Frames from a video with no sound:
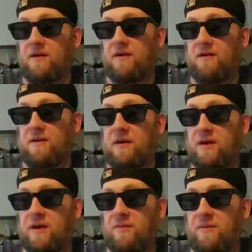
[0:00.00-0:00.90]

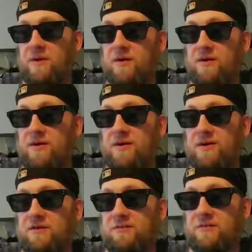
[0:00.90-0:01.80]
Okay, water is
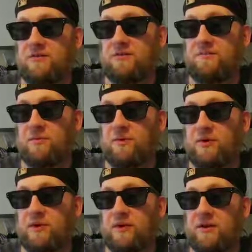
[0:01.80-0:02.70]
almost
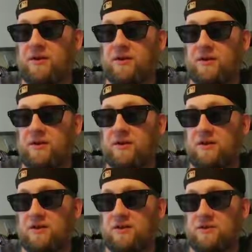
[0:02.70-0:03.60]
boiling.
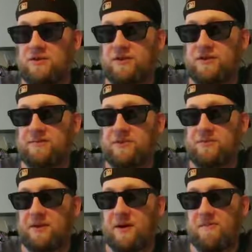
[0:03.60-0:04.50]
So this is supposed to
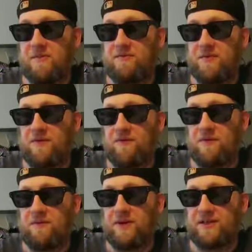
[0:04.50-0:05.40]
be covered for
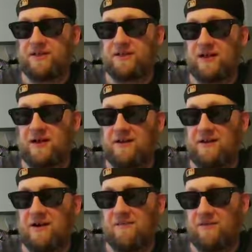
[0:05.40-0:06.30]
3 minutes. It's
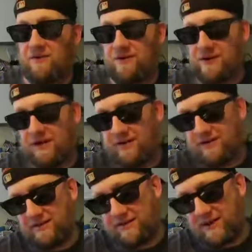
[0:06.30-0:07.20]
uncovered and it
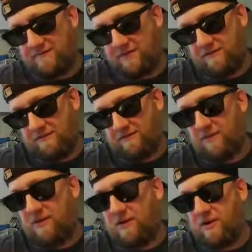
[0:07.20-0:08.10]
doesn't have enough
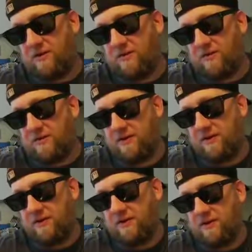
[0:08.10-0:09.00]
broth,
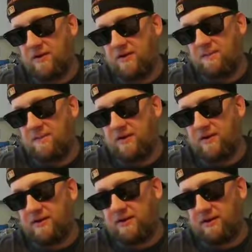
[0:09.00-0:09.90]

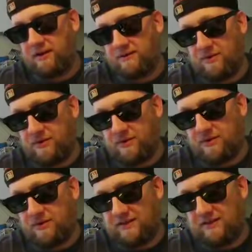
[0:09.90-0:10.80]
or liquid. It
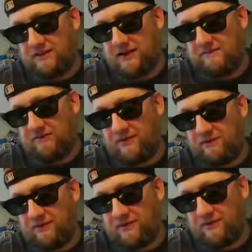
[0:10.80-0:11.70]
does have
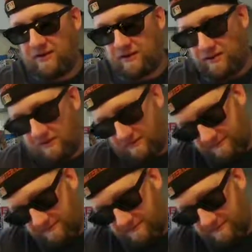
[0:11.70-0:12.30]
liquid in it though.